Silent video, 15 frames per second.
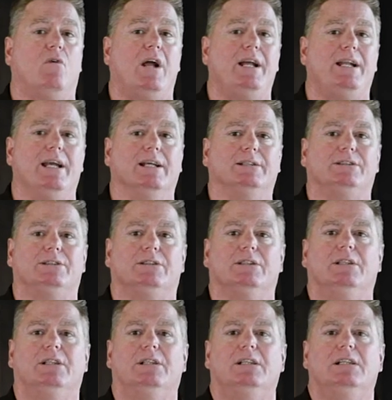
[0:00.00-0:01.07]
ratings.
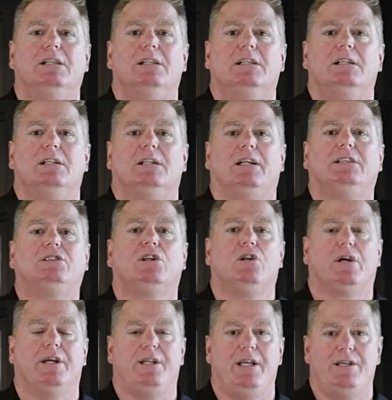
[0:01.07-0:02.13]
Let's
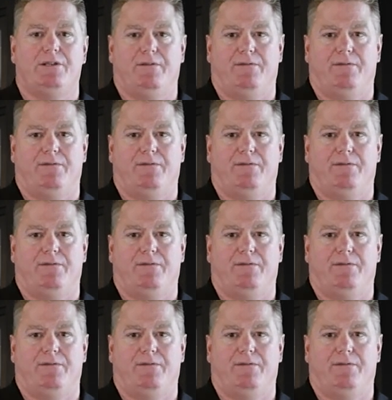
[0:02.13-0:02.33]
look at these